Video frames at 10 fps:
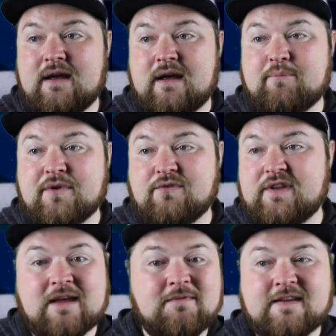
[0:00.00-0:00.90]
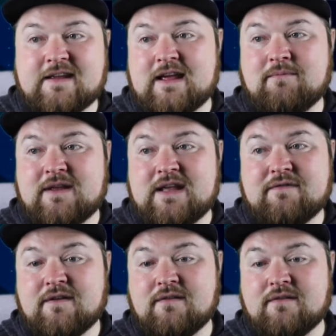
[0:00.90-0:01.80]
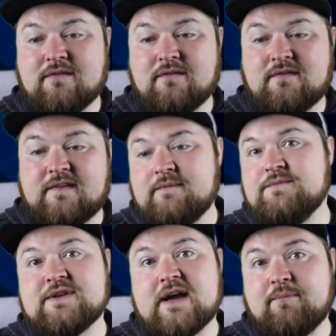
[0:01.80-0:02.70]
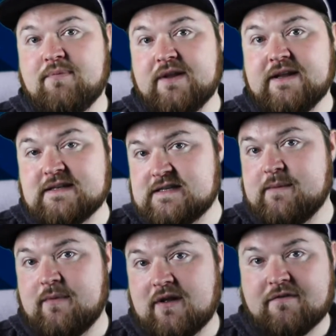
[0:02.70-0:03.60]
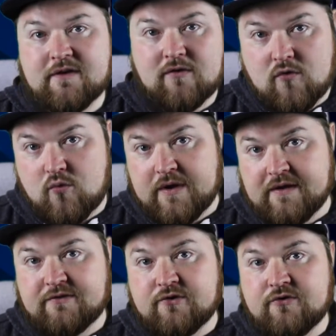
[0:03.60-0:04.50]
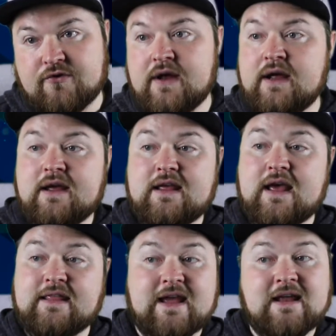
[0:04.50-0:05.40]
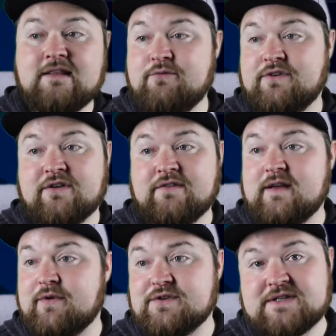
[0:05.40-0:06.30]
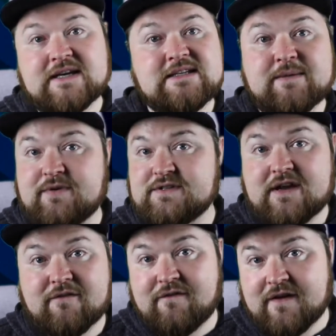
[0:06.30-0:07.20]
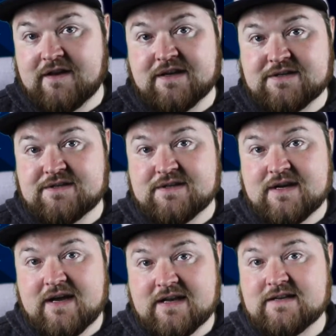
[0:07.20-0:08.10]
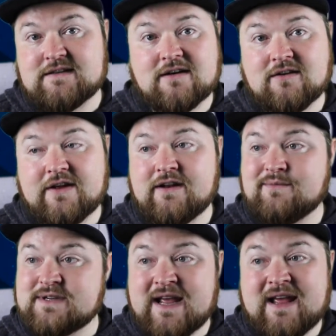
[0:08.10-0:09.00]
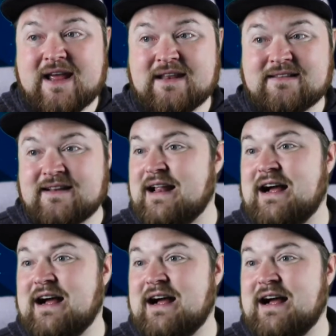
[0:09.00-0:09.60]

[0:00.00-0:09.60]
But game to game, even teams that had played the same 11 the whole way through, at the end they were down to about 60% fitness in the starting lineups. It didn't have